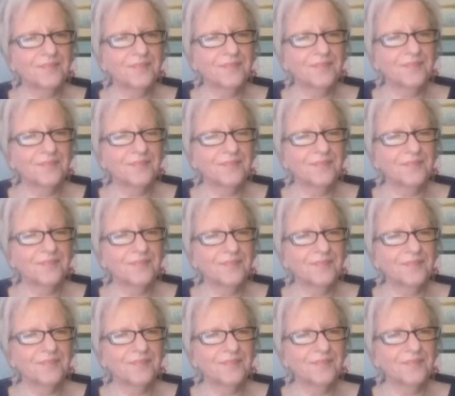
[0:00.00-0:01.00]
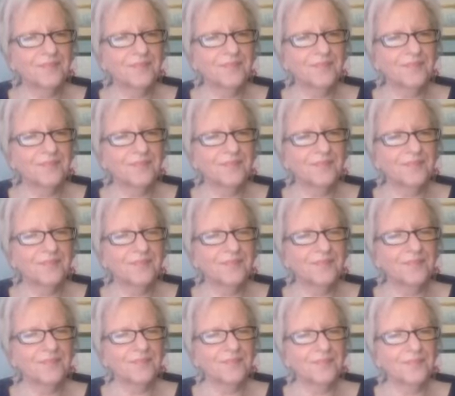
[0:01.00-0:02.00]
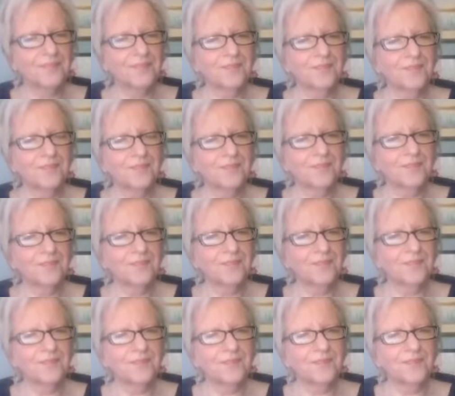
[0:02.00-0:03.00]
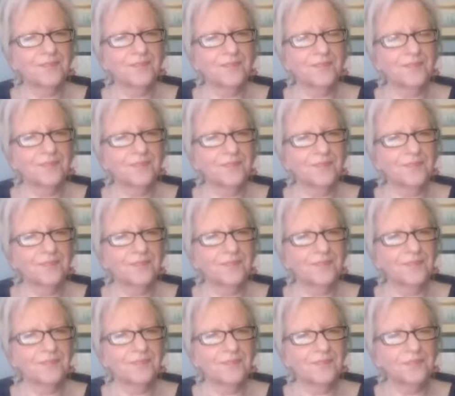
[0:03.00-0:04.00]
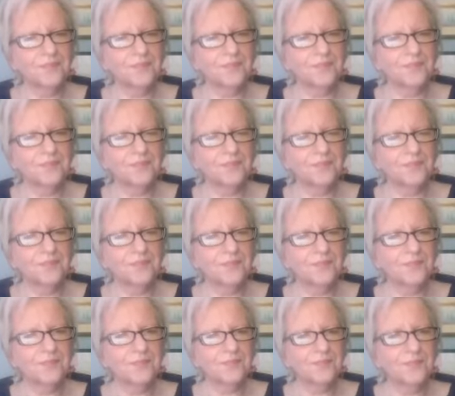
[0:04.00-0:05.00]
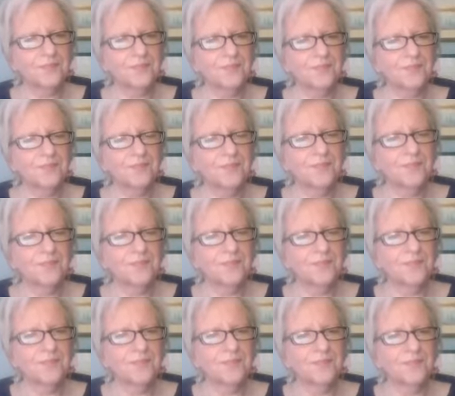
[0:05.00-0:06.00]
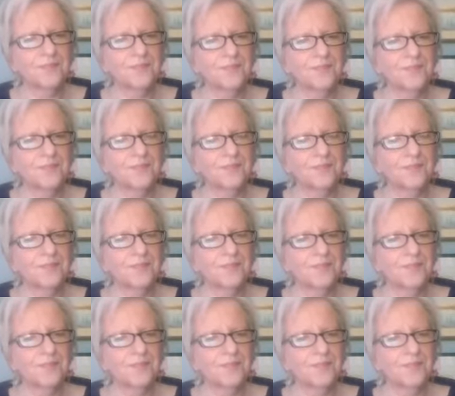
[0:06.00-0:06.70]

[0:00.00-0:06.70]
(silent)